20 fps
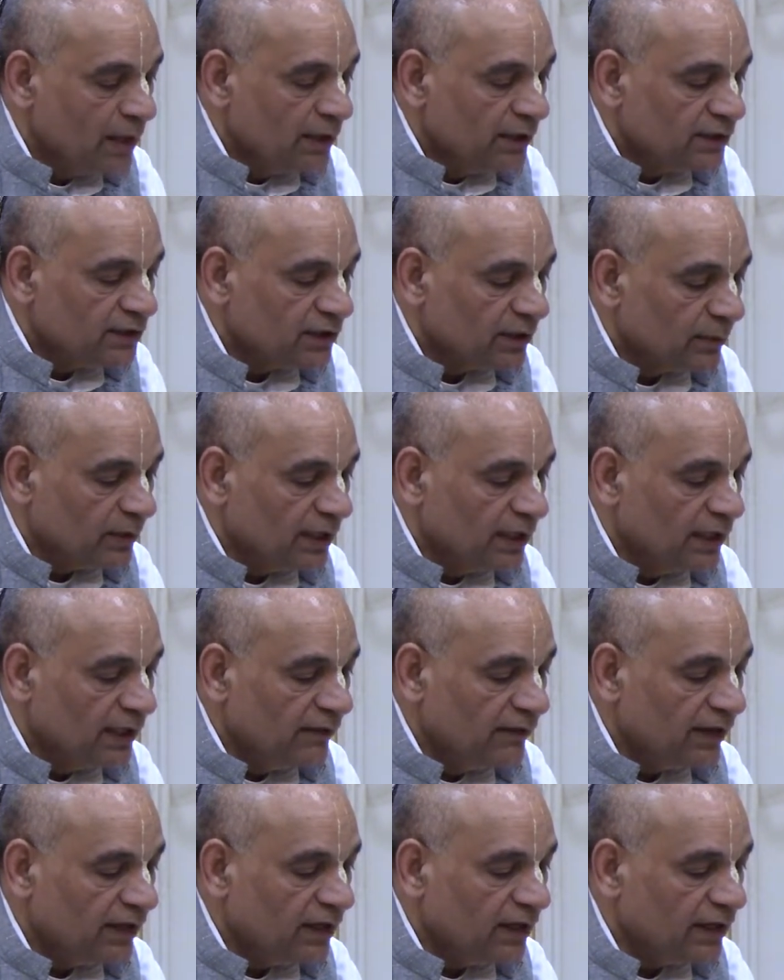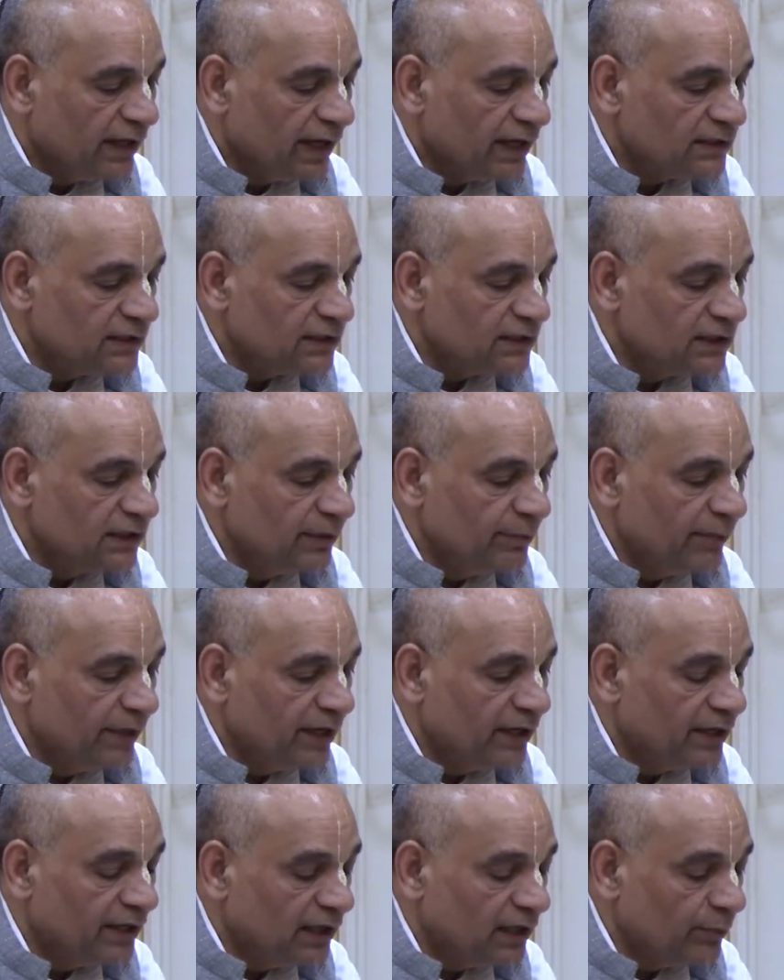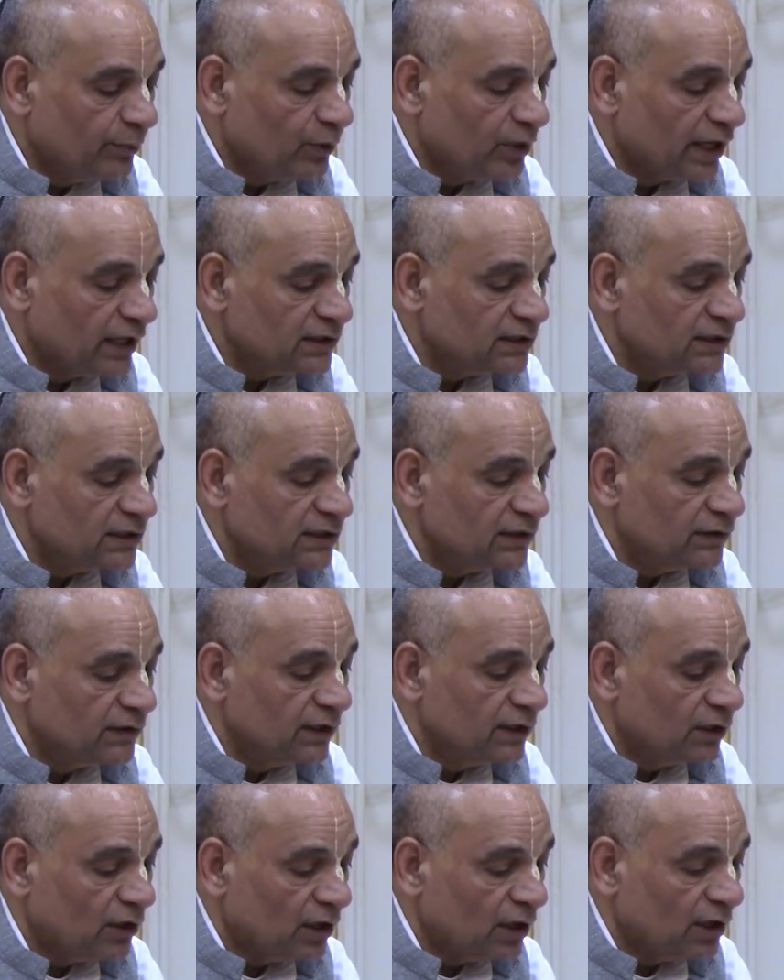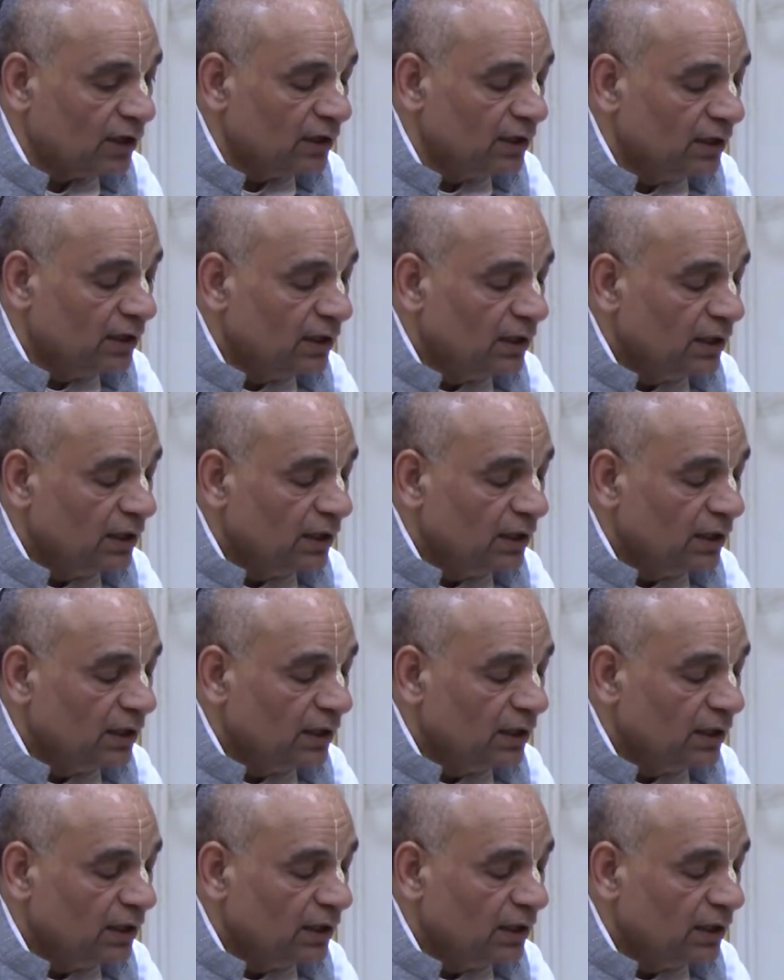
Similarly, when realizes the material potencies of the Lord